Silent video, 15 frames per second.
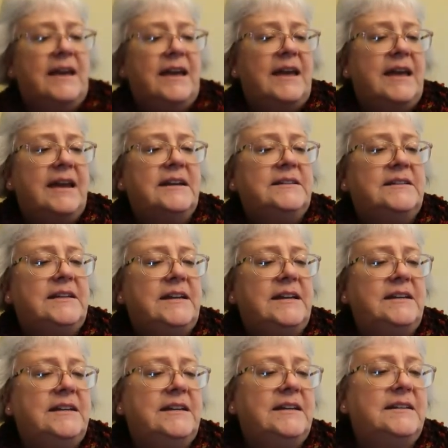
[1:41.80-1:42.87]
And
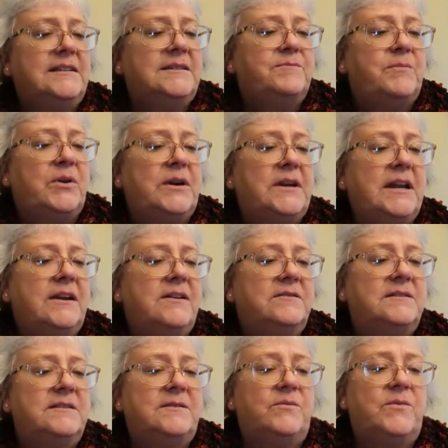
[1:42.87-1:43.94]
it is
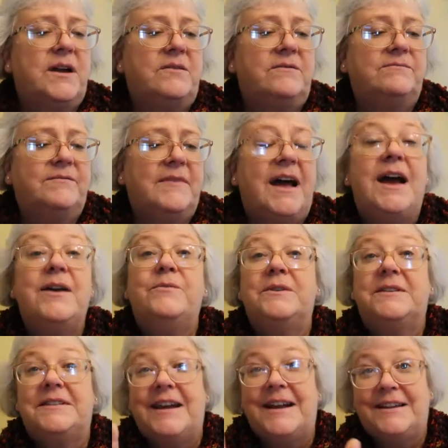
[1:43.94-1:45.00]
pronounced, well, I will
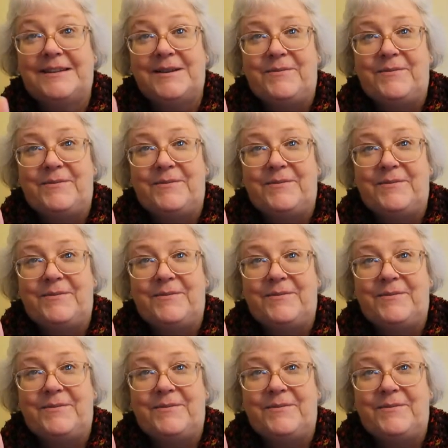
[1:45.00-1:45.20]
say it the